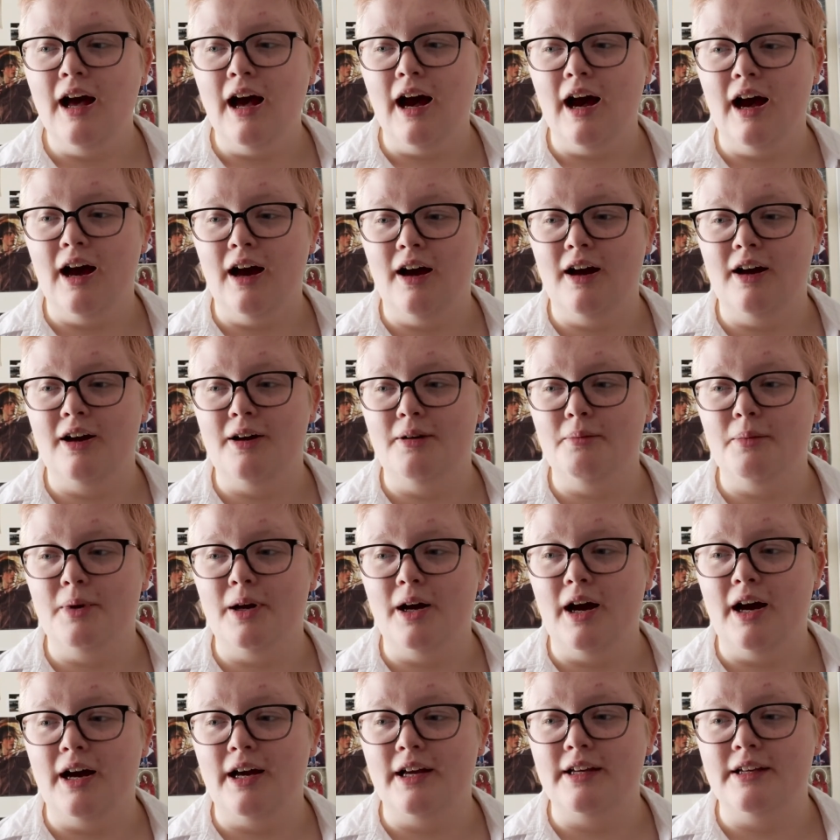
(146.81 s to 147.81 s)

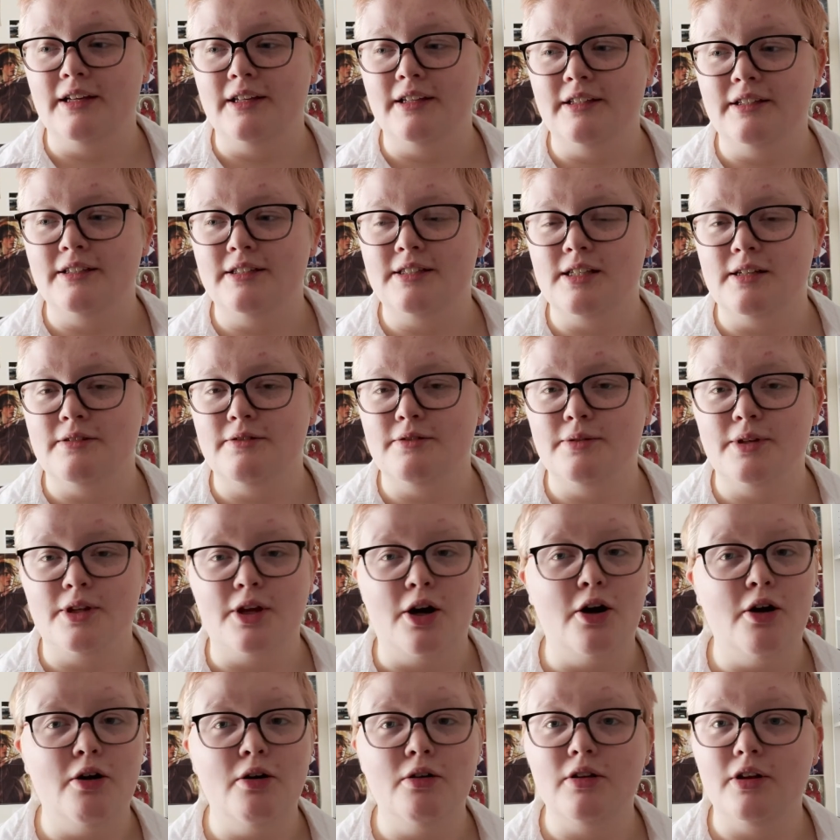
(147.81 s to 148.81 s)
I suffer with a
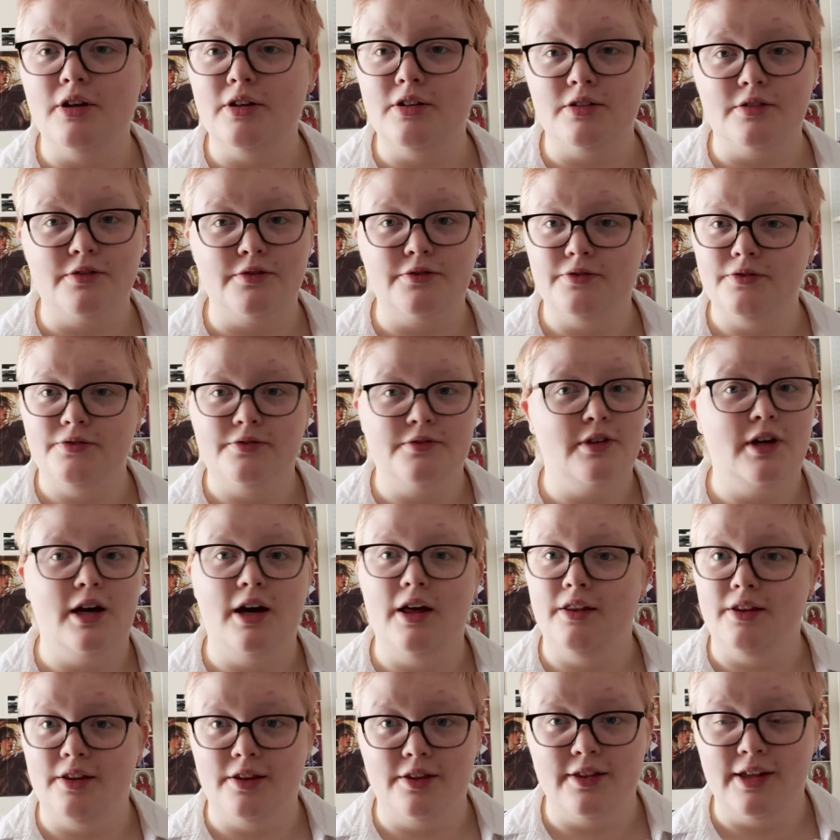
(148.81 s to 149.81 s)
whole load of
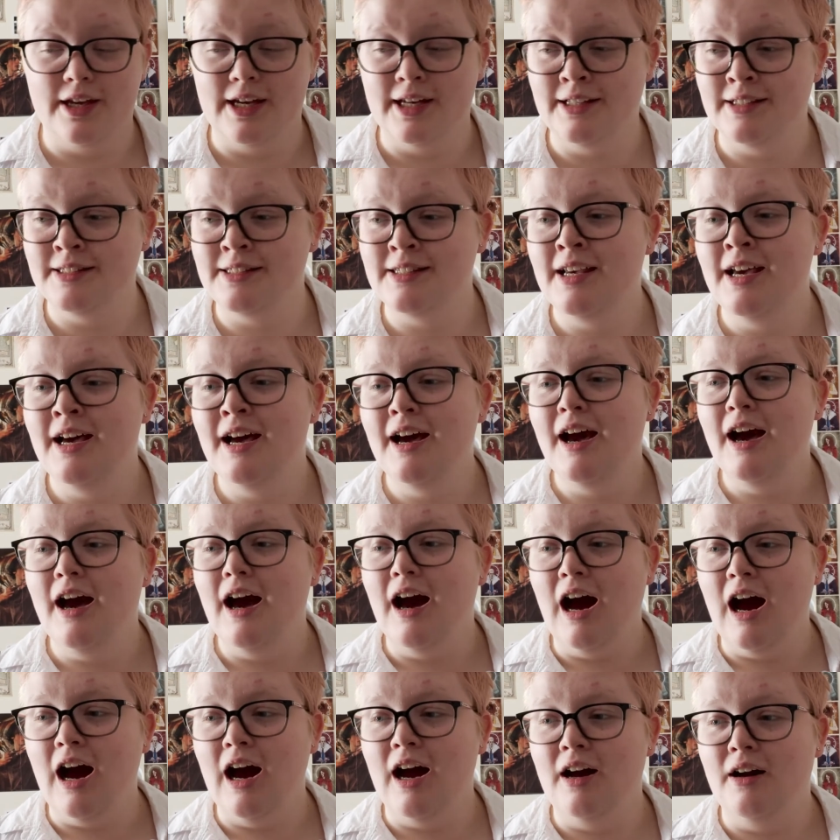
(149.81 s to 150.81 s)
other things,
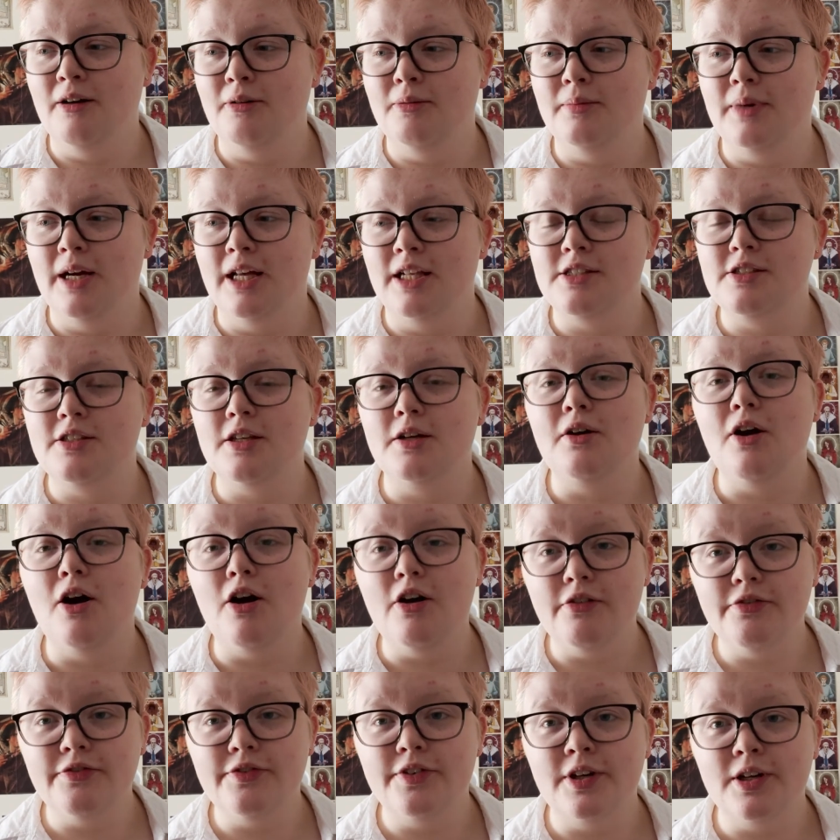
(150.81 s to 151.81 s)
and so
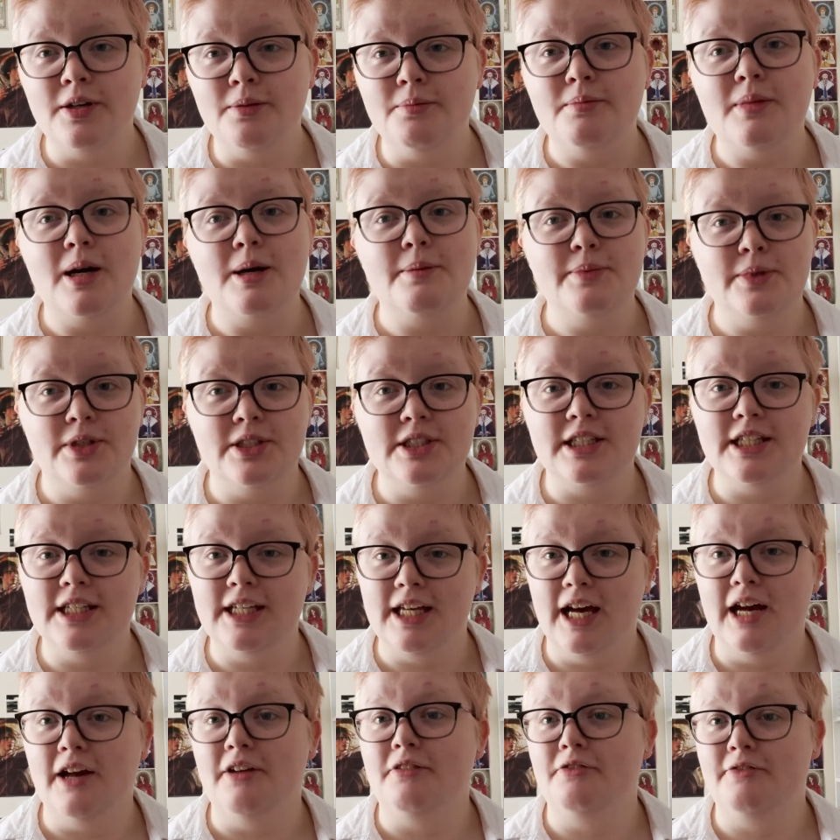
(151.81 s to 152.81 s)
often my body
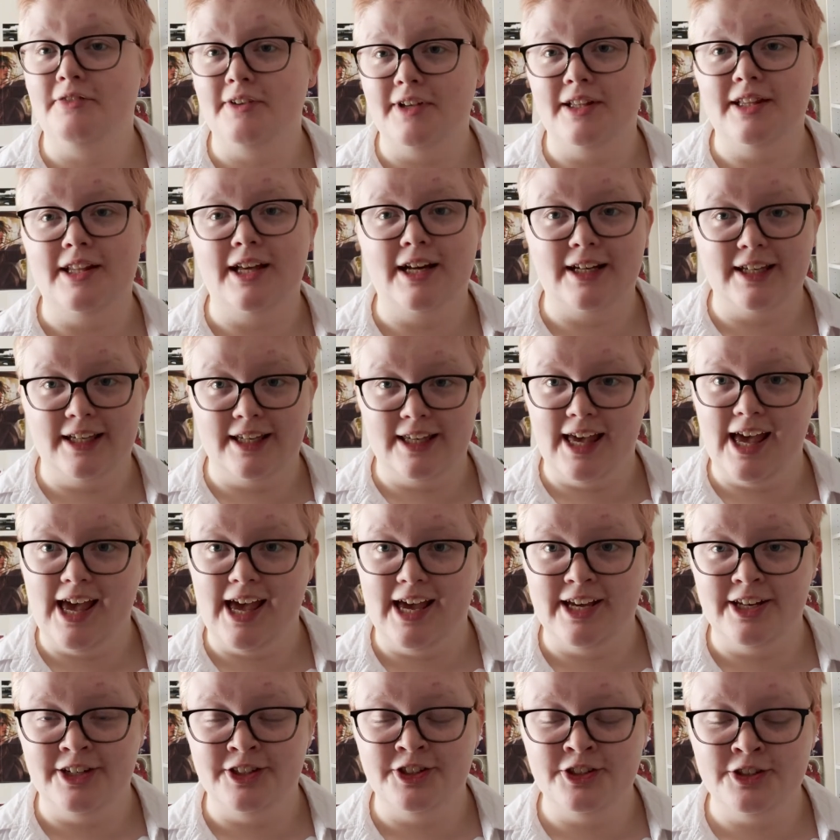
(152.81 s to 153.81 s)
can feel like a
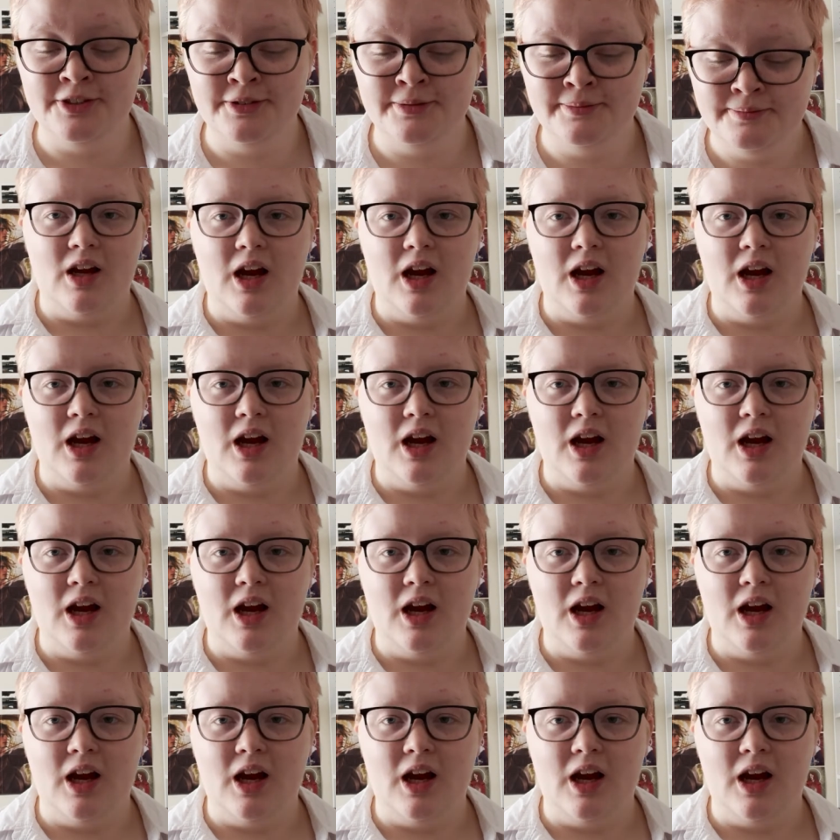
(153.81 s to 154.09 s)
cage.